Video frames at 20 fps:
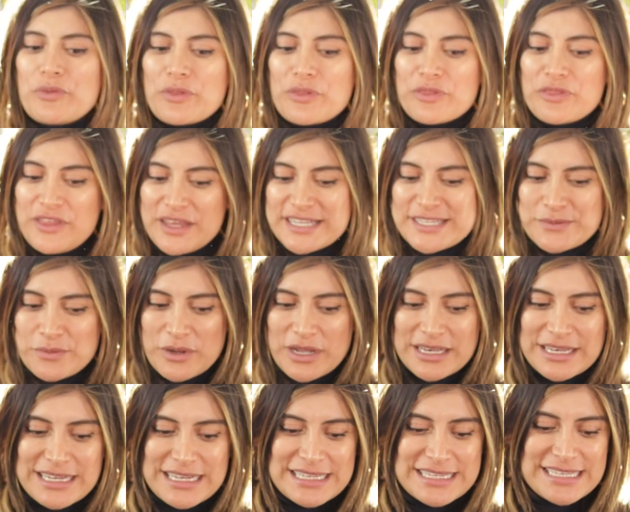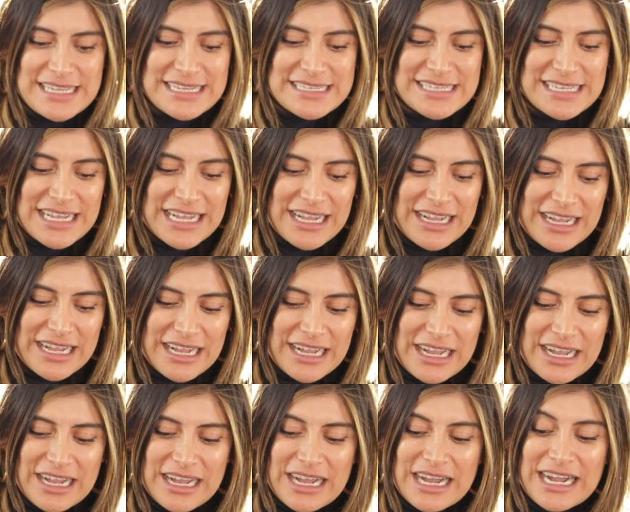this one says
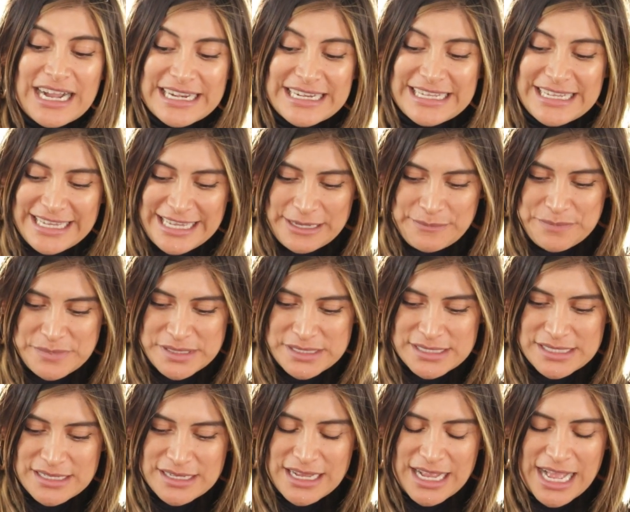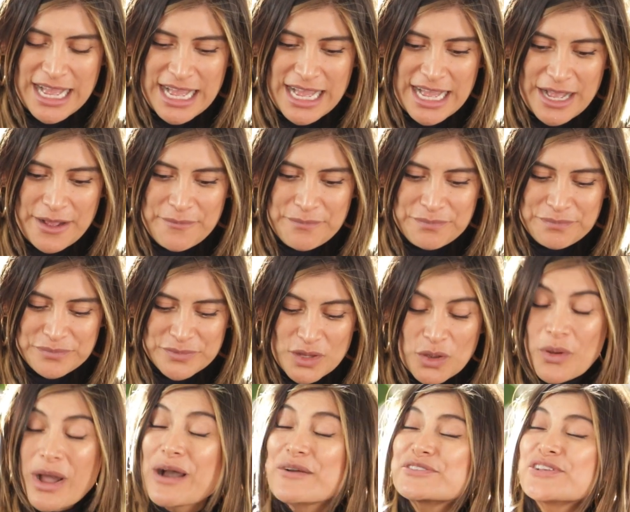honey hips.
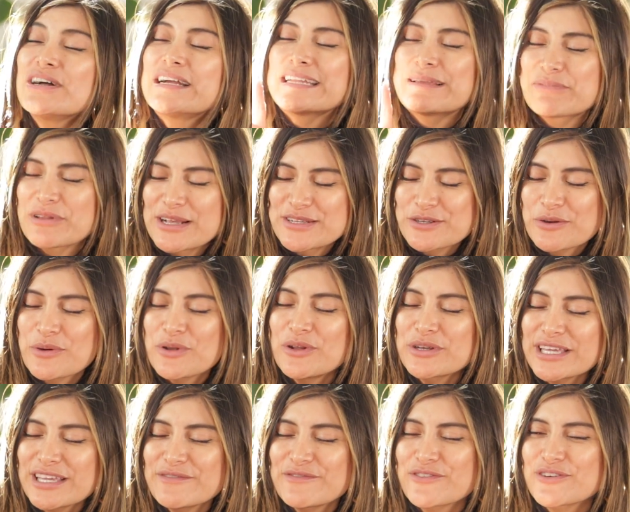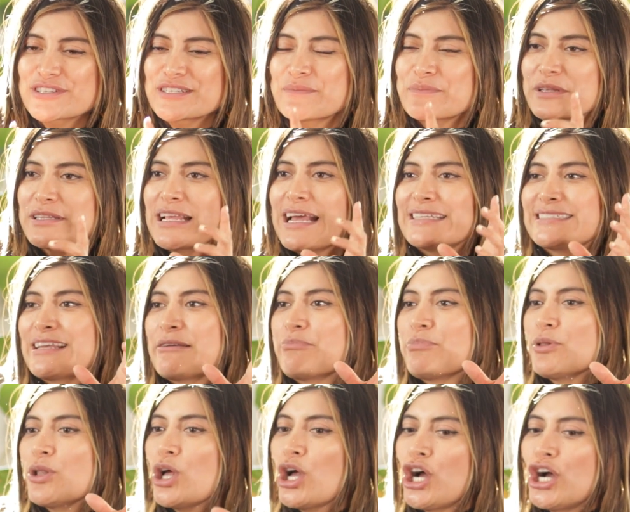House honey blonde. So we're looking for something that said
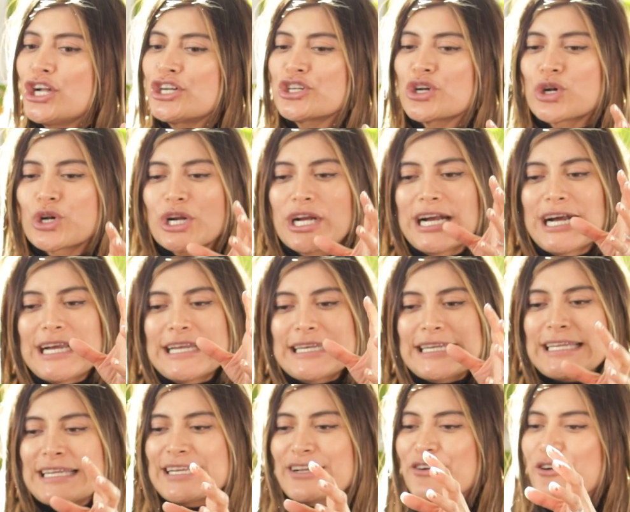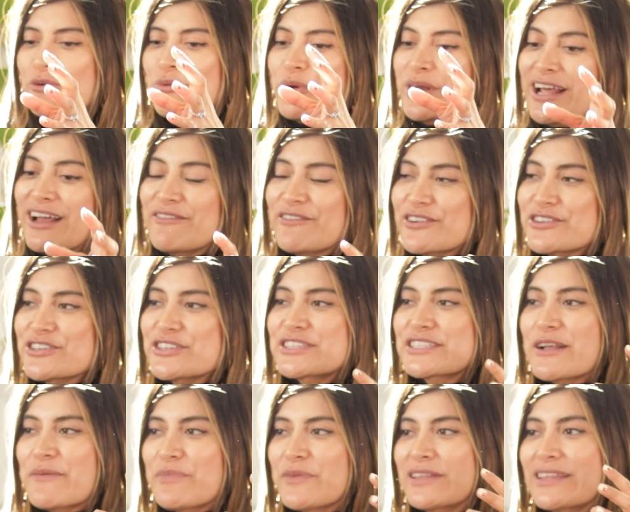blonde or honey or whatever, just
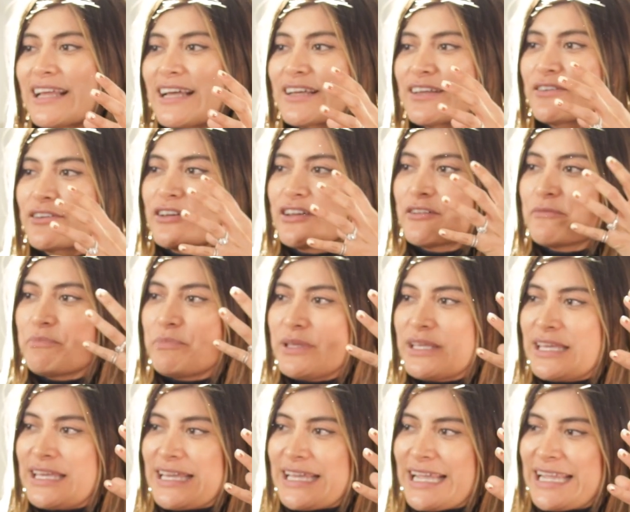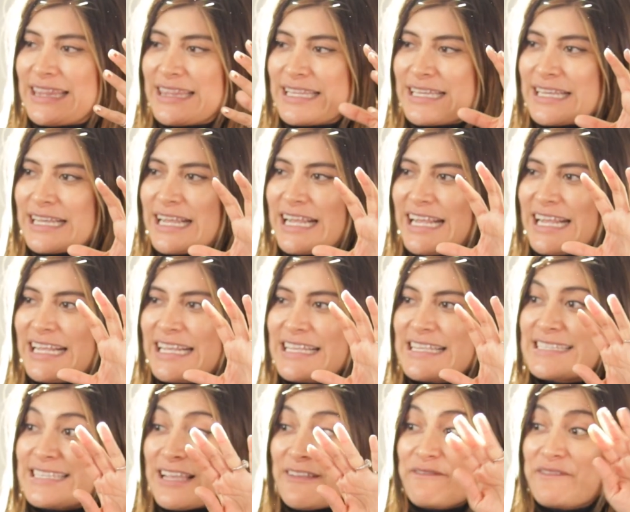something that could be in the
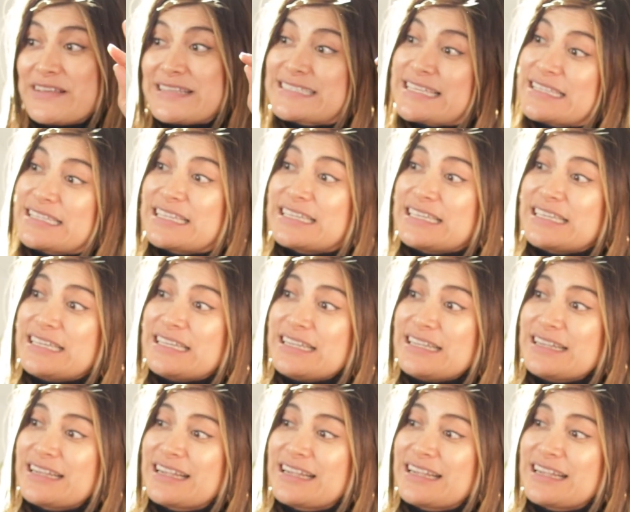same vicinity